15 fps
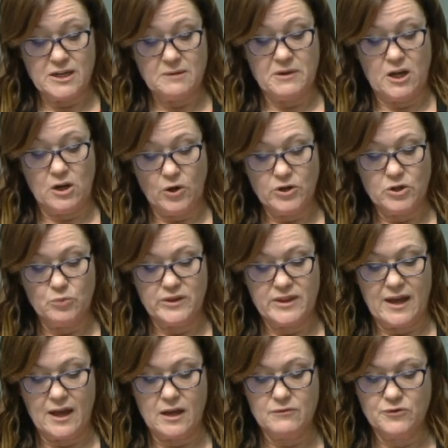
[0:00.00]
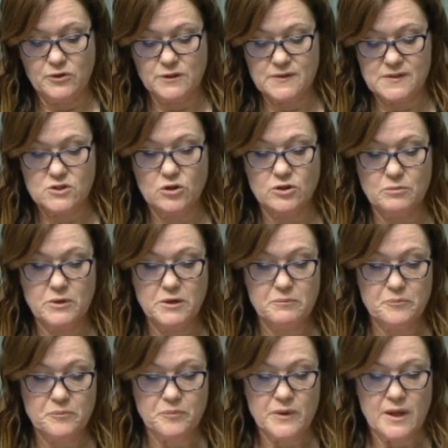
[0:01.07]
are loaded with a handful of stockmen
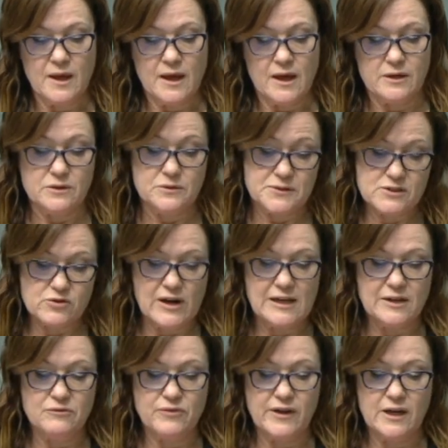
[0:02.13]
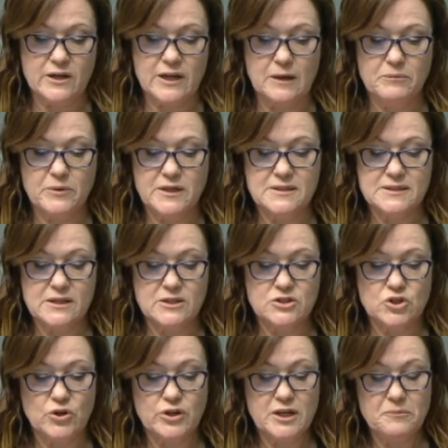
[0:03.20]
and an Australian vet accompanies their
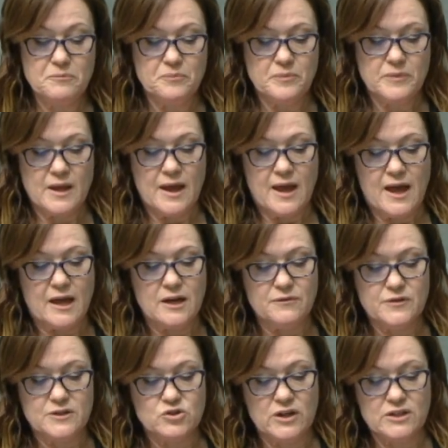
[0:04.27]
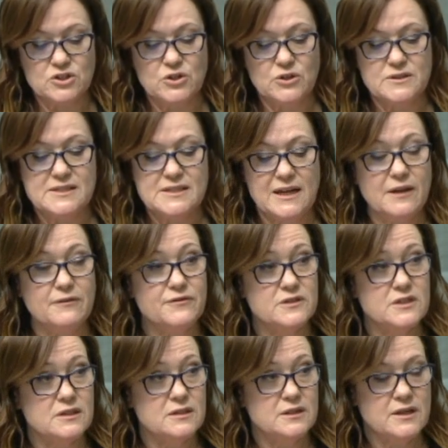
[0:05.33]
journey, and if the truck turns
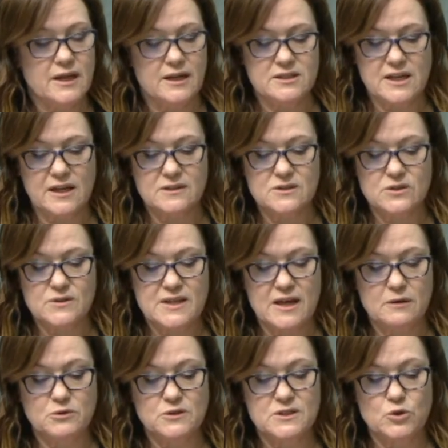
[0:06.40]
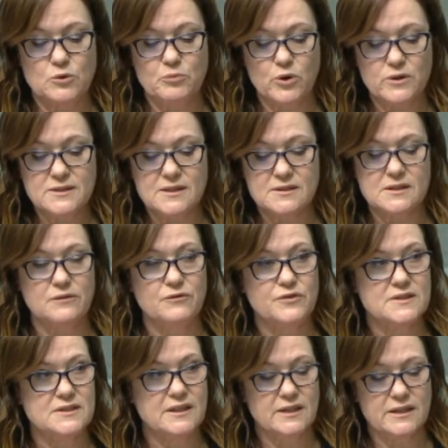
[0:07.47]
left and takes those animals to a processing
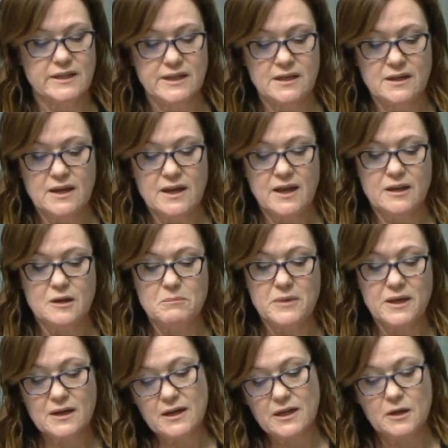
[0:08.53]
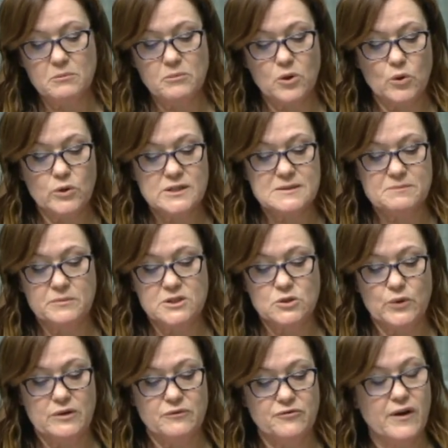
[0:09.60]
facility, it immediately employs
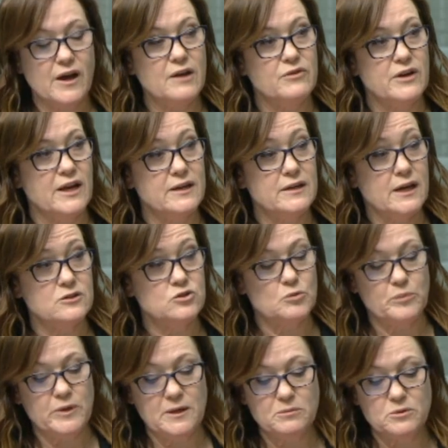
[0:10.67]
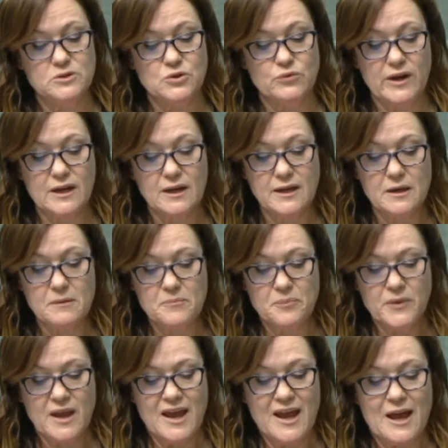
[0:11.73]
between 500 and 800 people directly
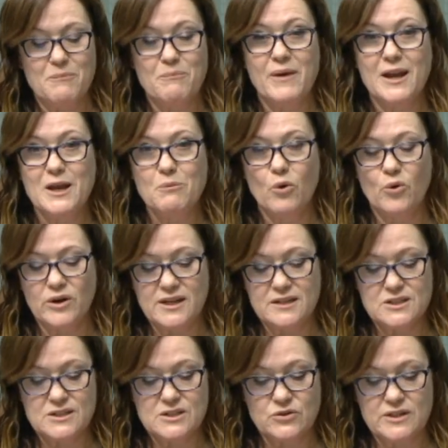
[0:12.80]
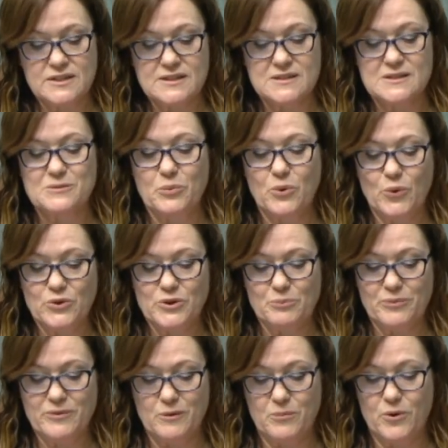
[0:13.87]
and many more in industries that support
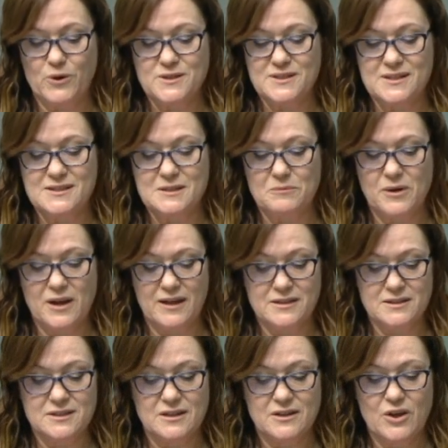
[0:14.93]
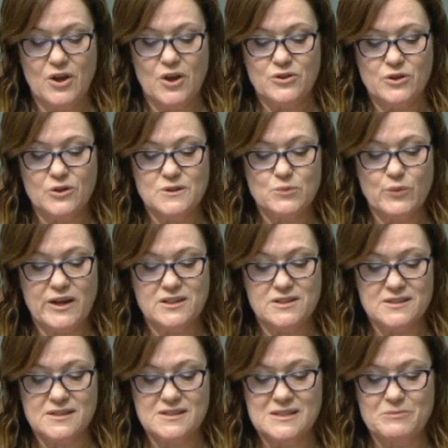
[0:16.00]
the processing plant. Those
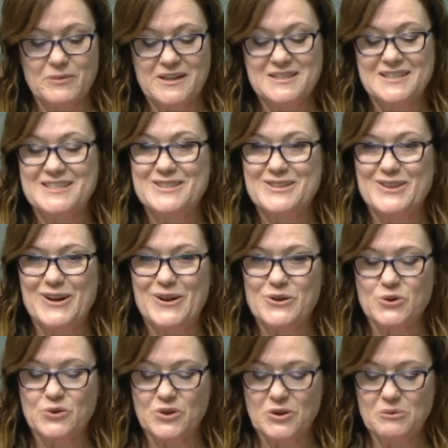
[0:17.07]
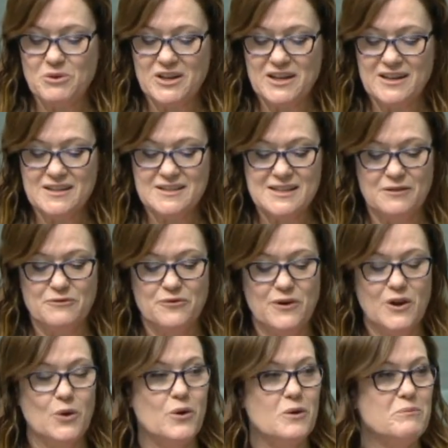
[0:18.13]
wages are spent into the local communities and
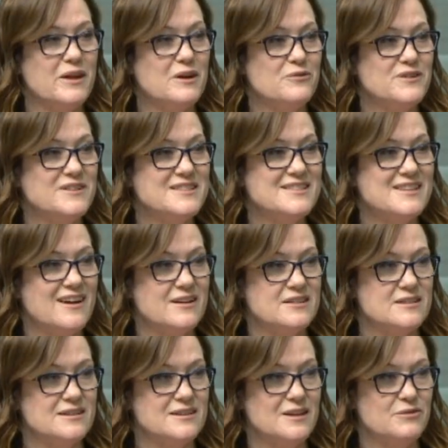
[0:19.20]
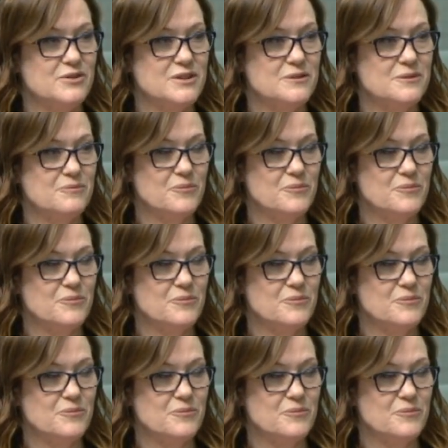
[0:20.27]
flow-on benefits are significant.